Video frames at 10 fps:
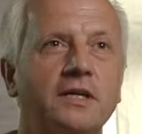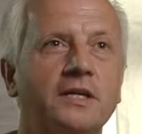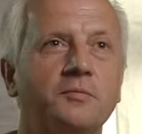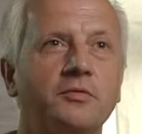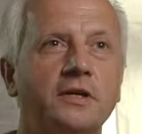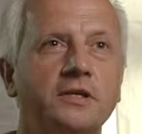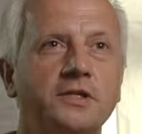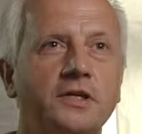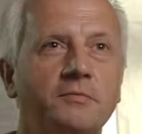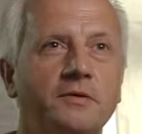I did an
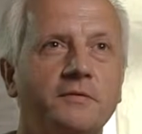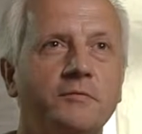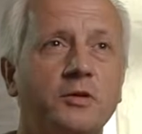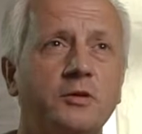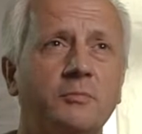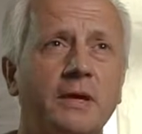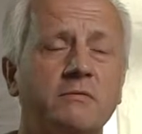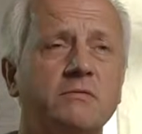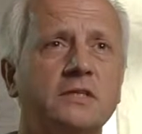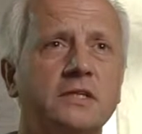apprenticeship, which was
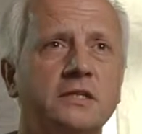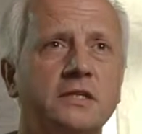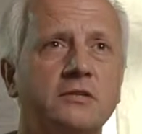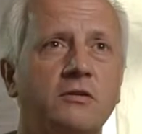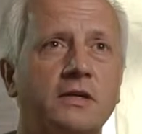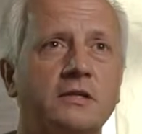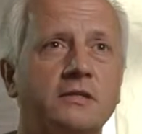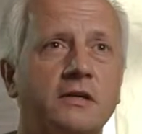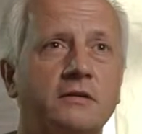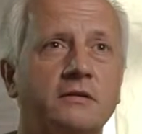about 6 years long in
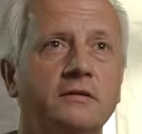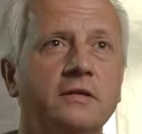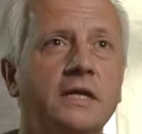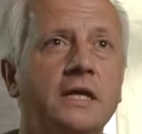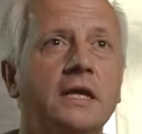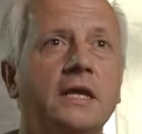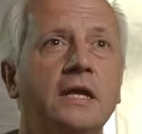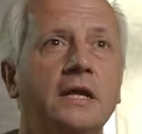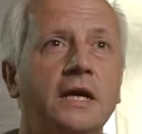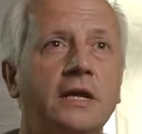total,
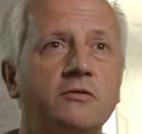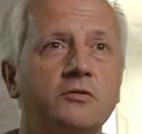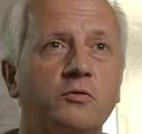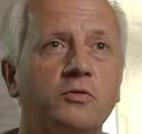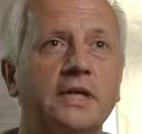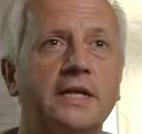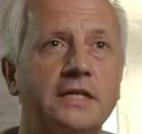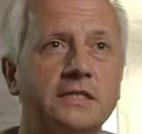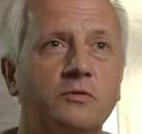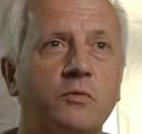and I was taught the
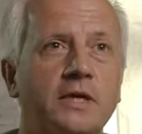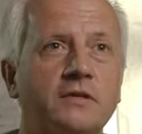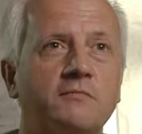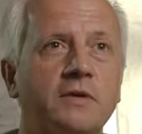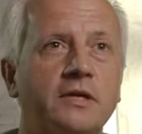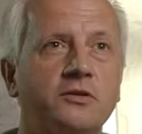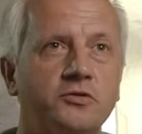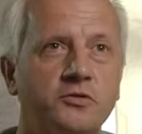classic ways of making